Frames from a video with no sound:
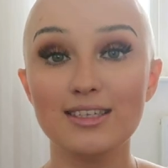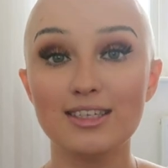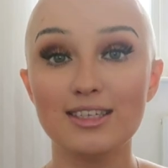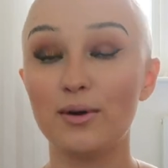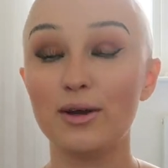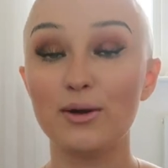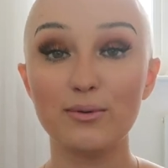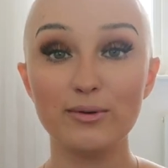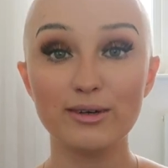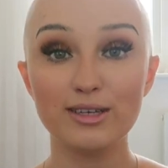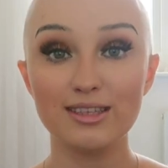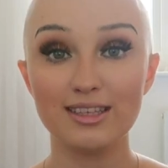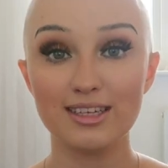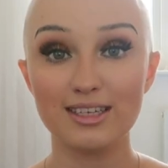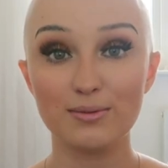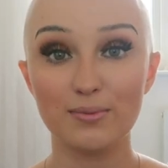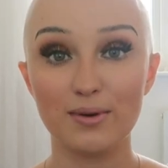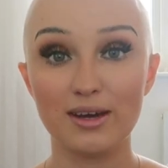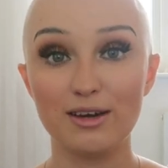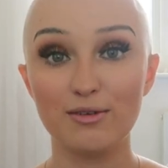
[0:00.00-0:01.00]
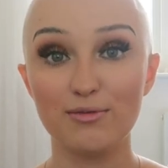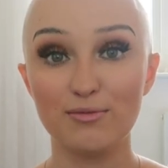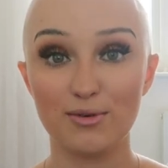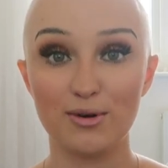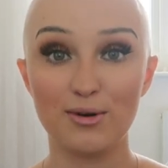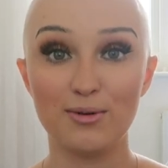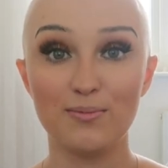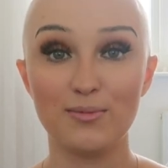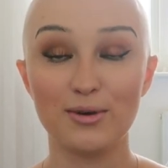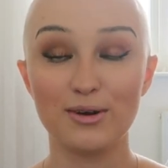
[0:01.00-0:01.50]
So I ordered this wig
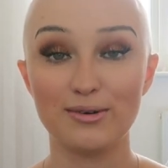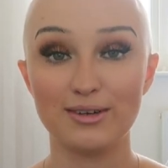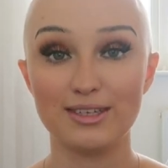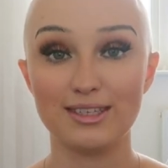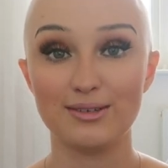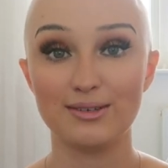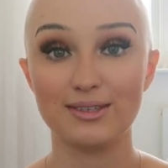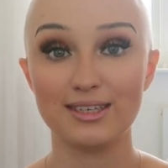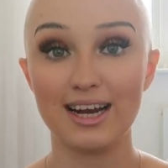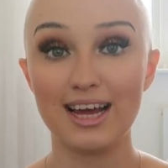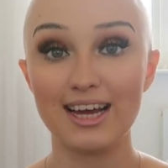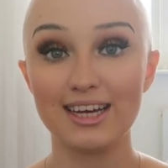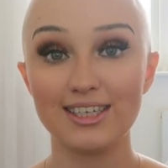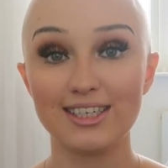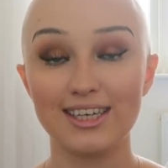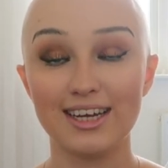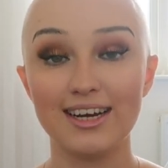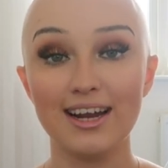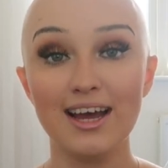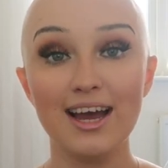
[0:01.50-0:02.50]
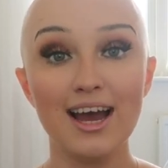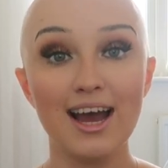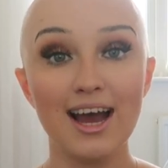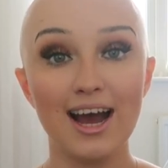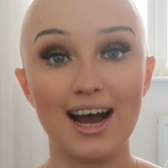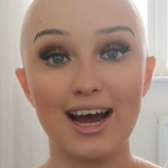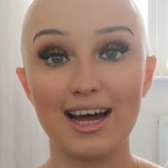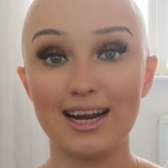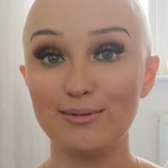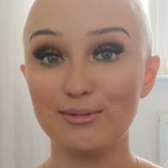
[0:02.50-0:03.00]
from Krystal's collection
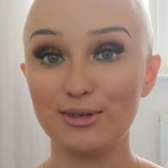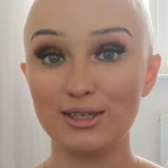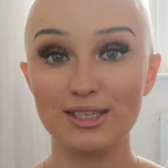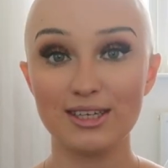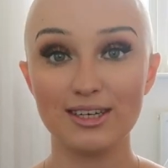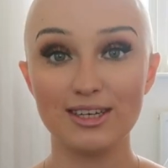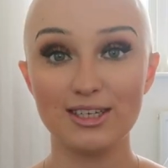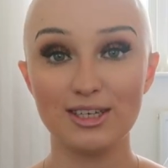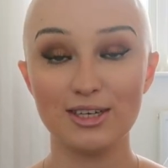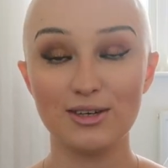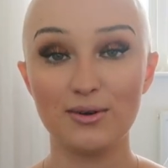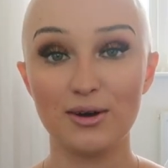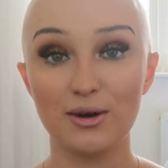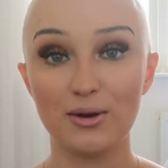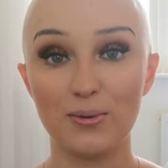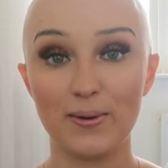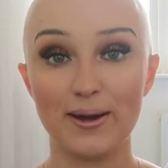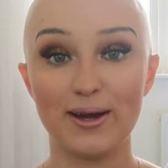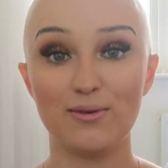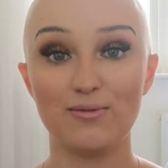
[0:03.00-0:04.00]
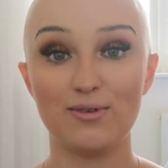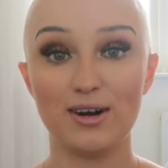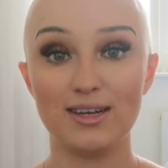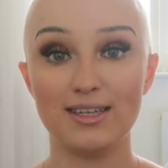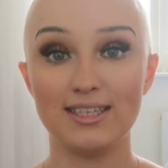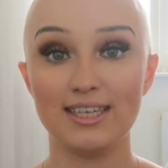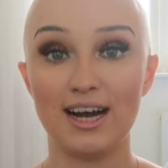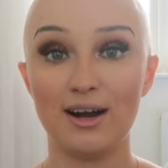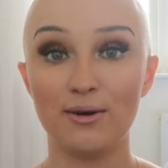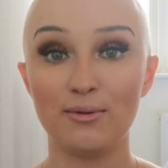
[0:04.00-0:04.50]
and I'm just gonna do a quick
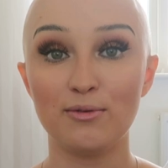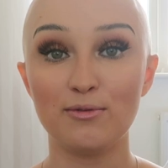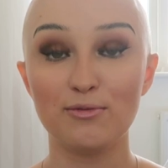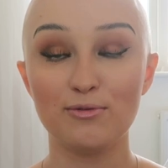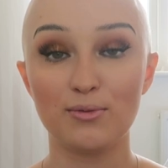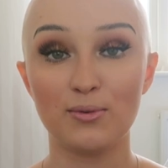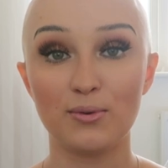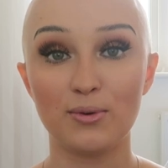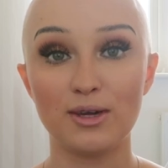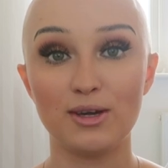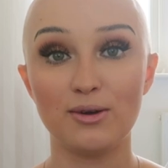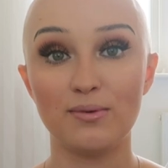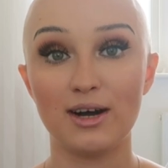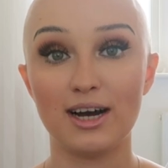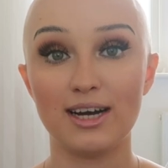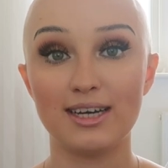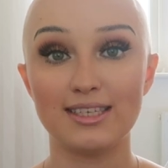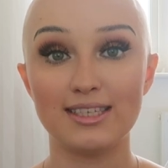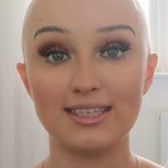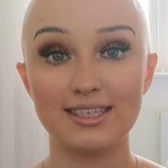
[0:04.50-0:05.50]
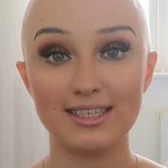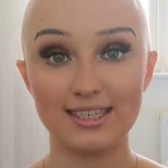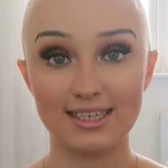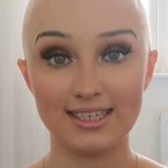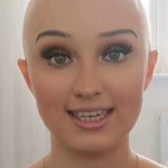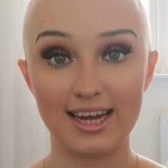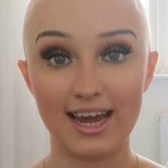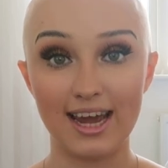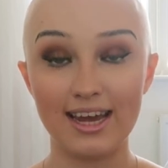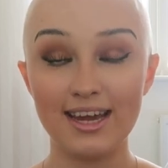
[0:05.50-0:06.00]
rundown for you guys
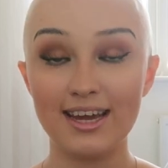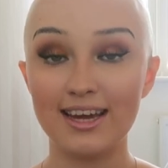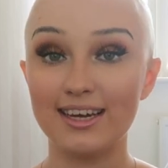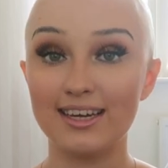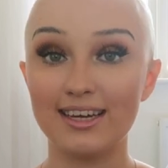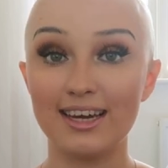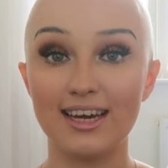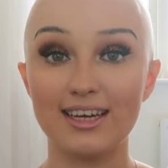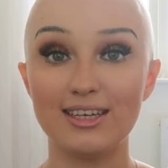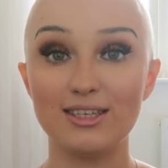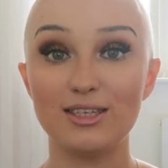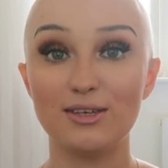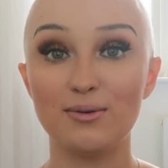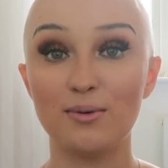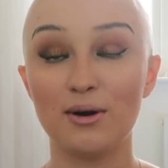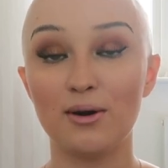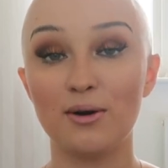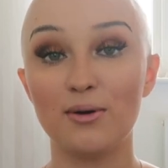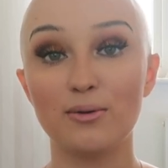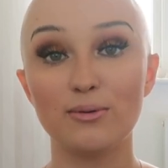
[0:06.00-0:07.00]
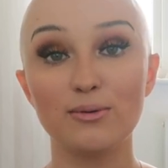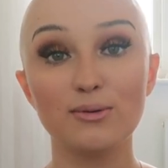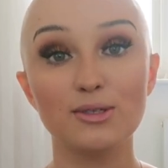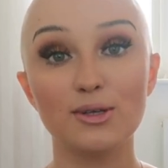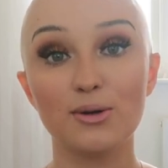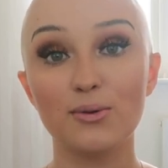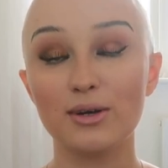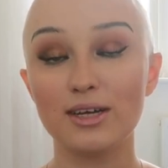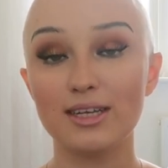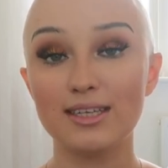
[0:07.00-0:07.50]
today in case you are
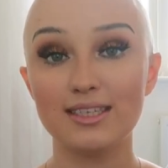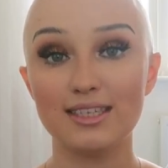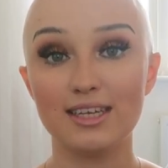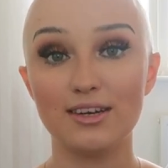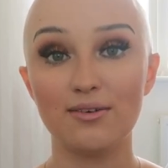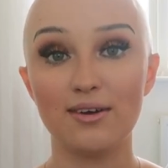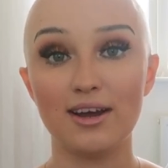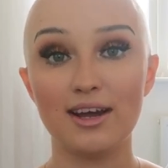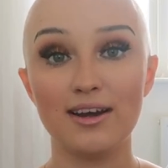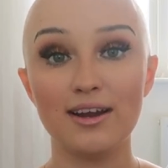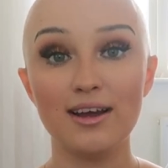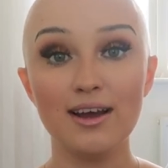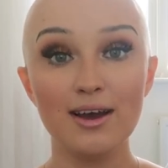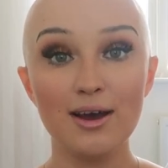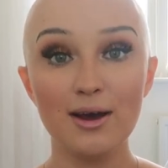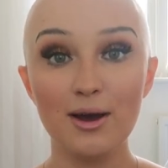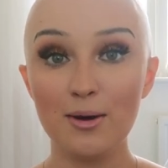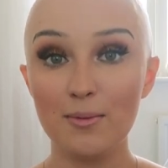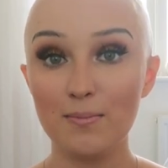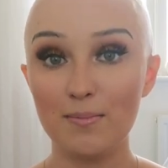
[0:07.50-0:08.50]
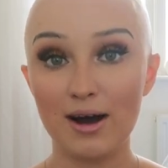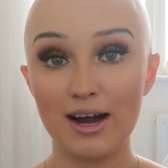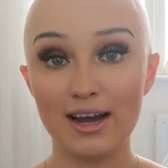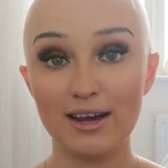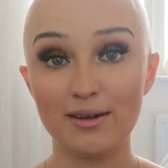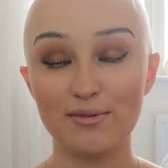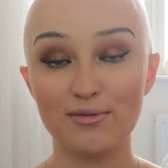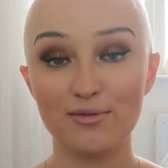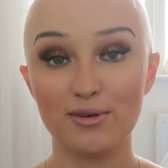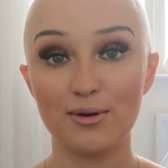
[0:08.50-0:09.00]
also considering
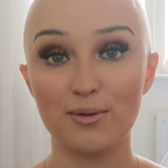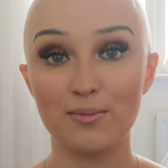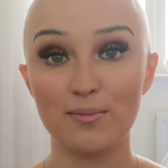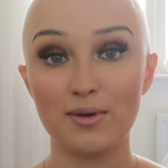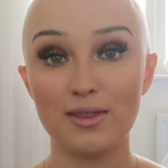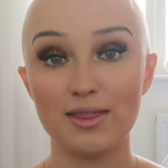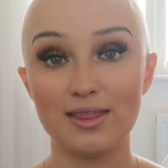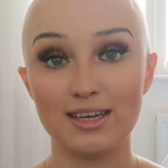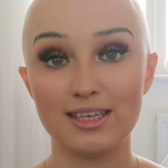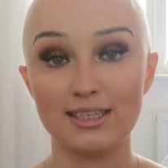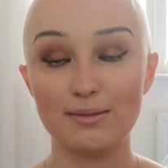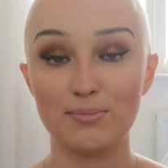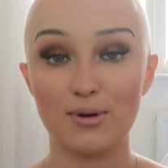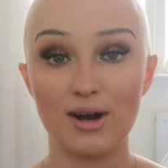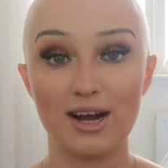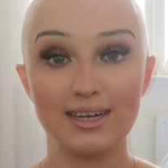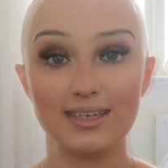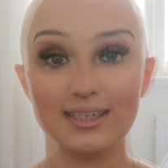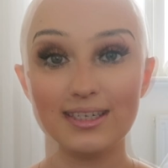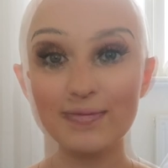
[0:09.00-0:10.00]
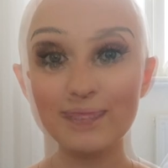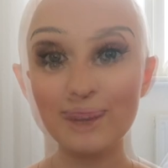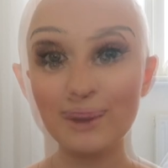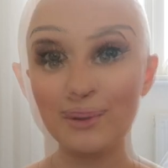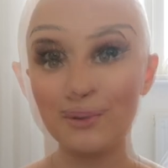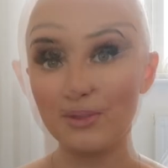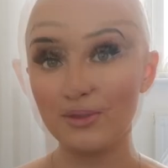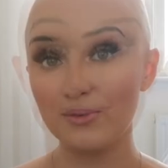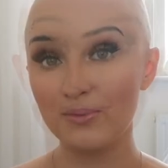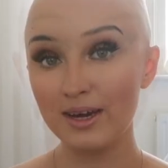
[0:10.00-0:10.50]
buying from this brand.
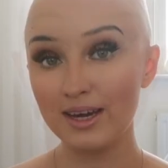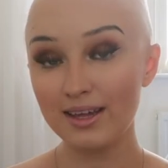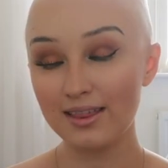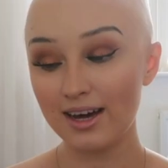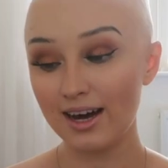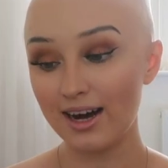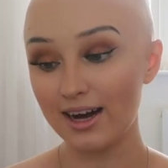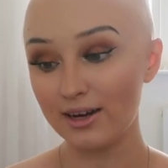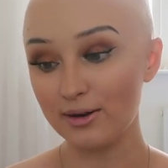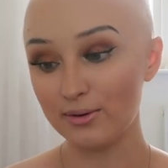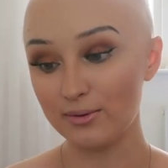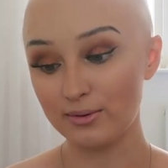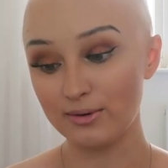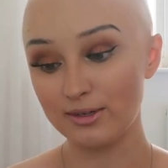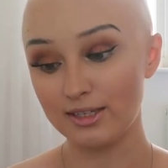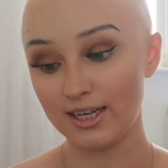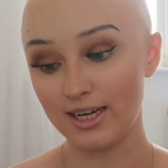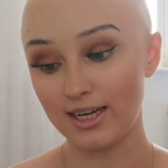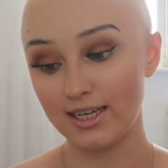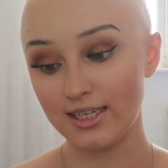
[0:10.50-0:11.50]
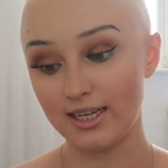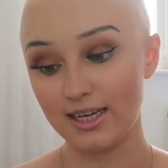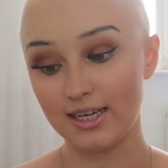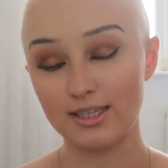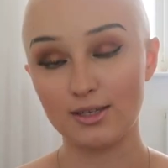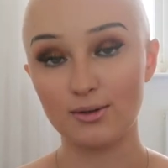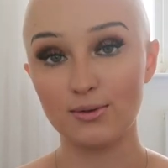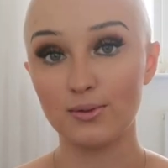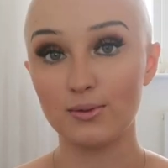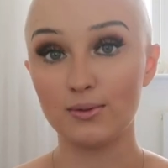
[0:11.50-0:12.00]
So the wig that I ordered
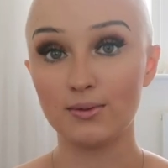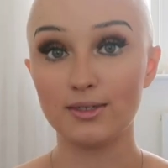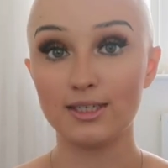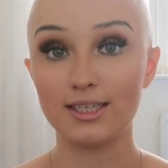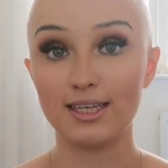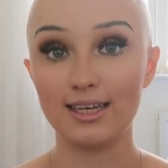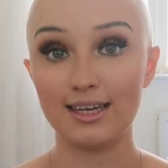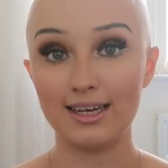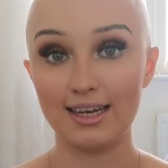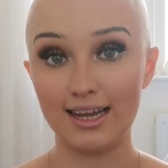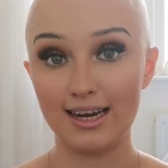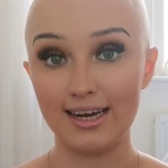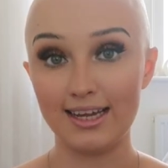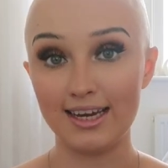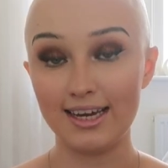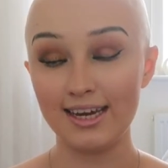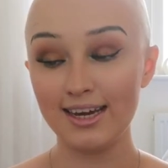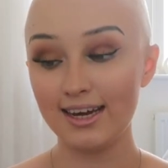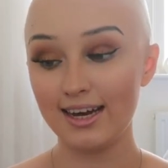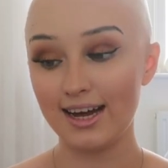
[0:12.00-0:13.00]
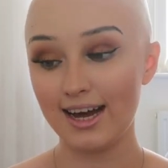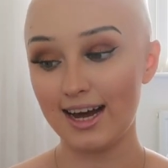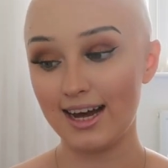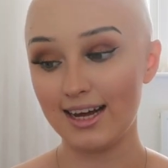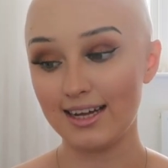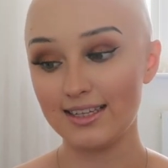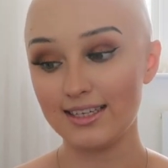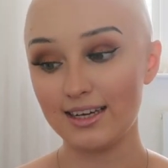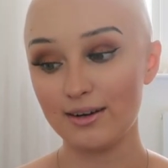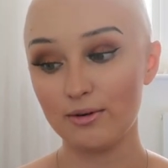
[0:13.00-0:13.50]
is called Lily
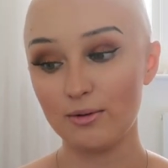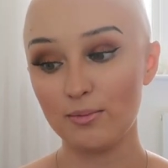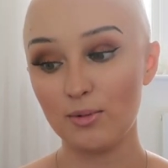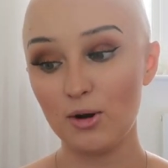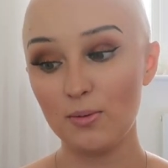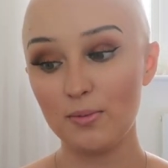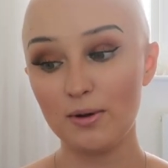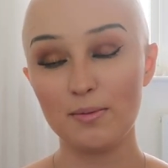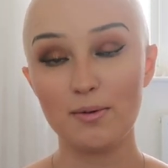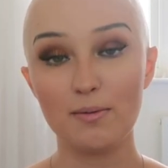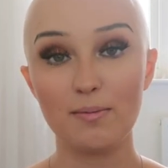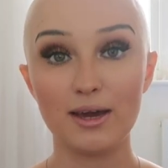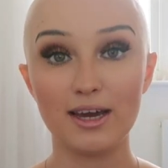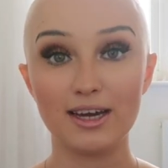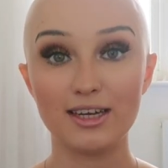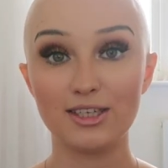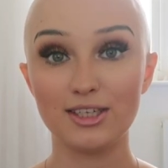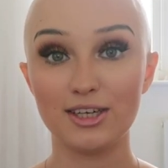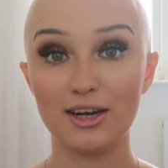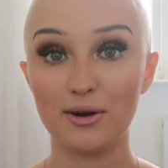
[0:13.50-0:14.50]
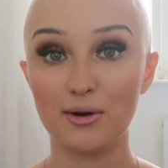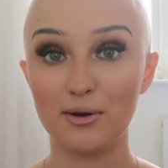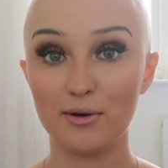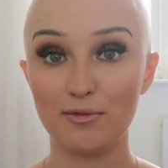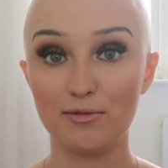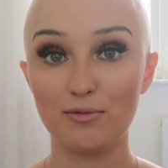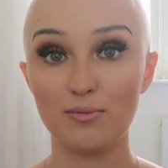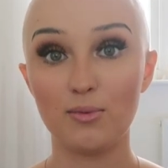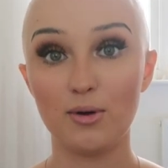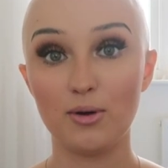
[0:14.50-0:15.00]
and I will pop up a picture
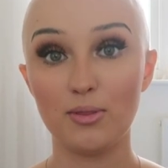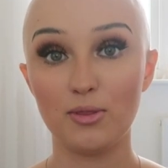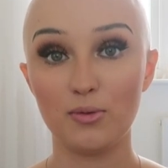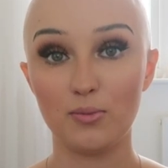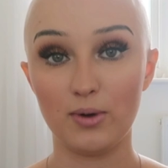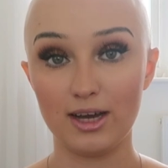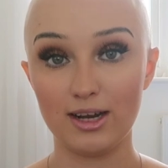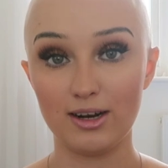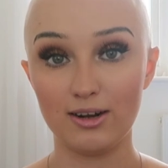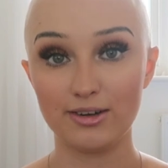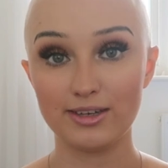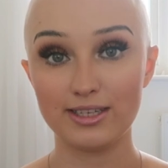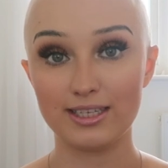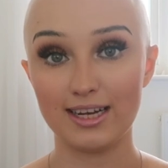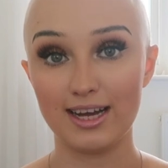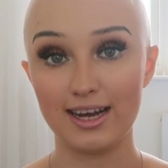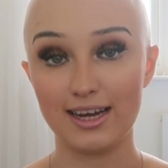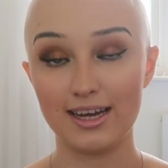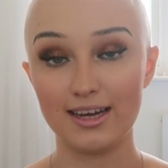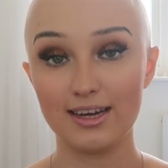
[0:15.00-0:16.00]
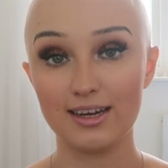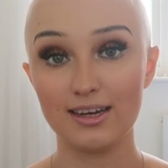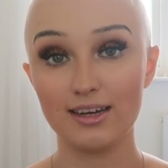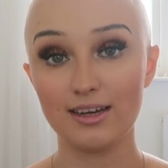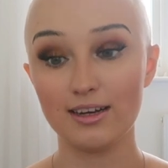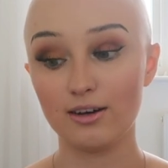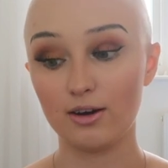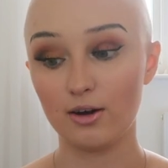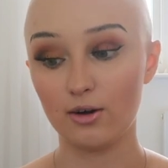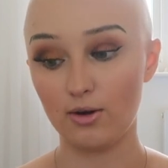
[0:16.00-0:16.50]
of what the wig looks
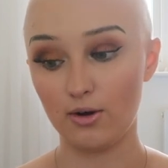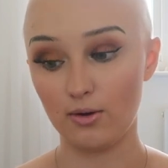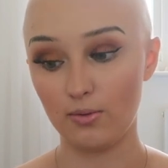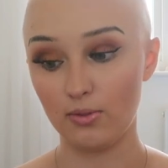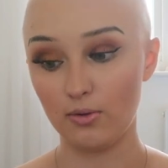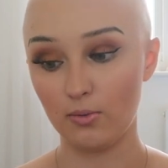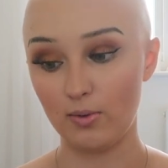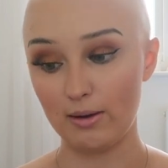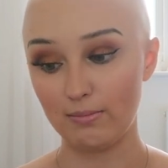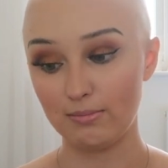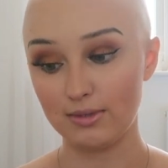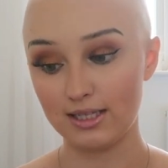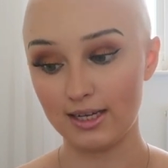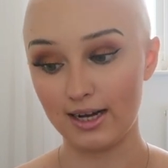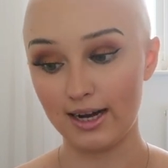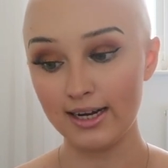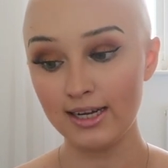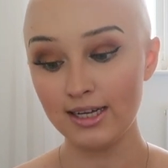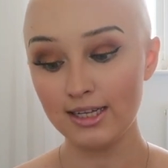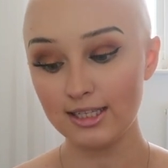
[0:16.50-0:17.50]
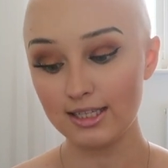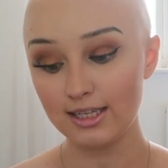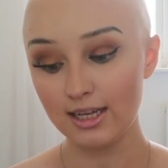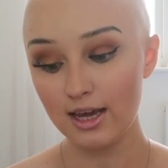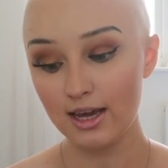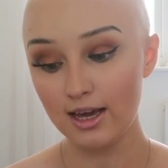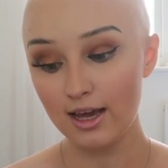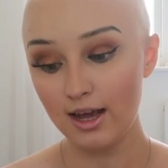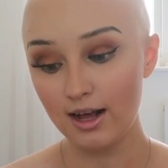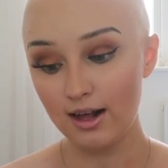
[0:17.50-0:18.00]
like on the website.